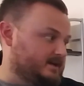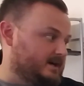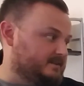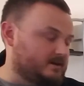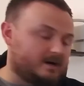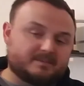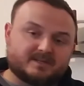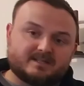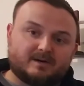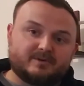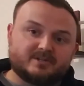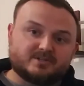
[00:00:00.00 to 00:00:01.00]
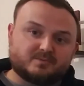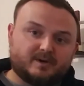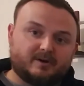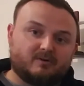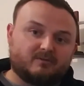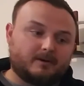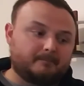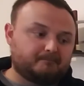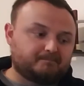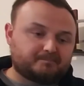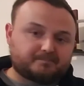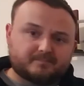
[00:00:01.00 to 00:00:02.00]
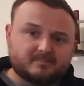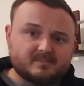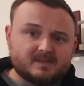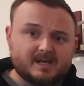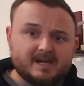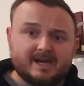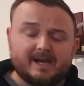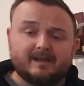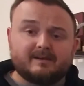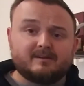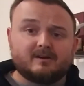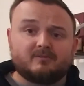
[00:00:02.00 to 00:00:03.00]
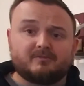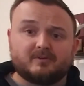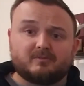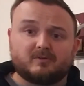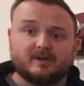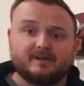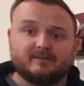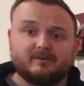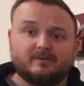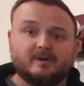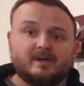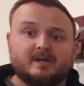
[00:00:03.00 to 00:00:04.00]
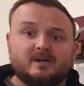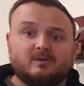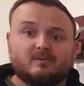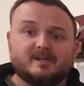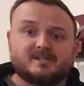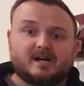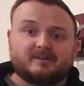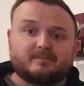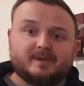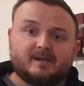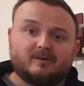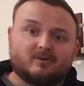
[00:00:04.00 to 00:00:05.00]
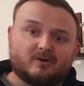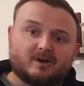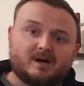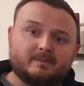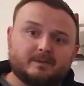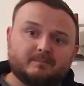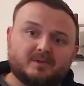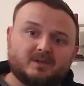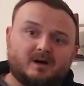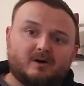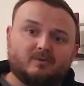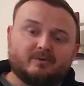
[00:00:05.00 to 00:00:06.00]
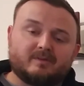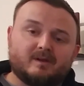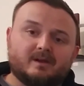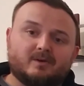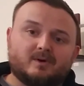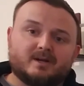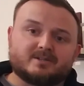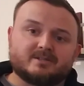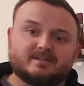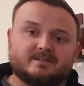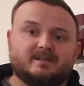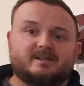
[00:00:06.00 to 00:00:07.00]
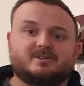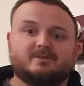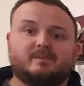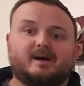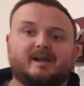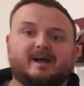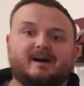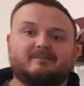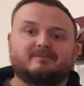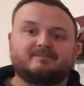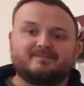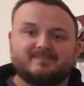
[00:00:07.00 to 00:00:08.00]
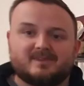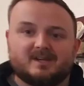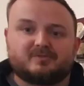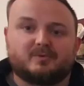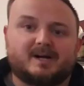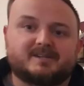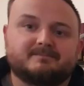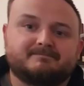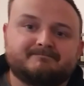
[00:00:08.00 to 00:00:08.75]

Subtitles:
topics that we just went over. And feel free to reach out to me or comment below with any questions that you might have. Thanks for watching.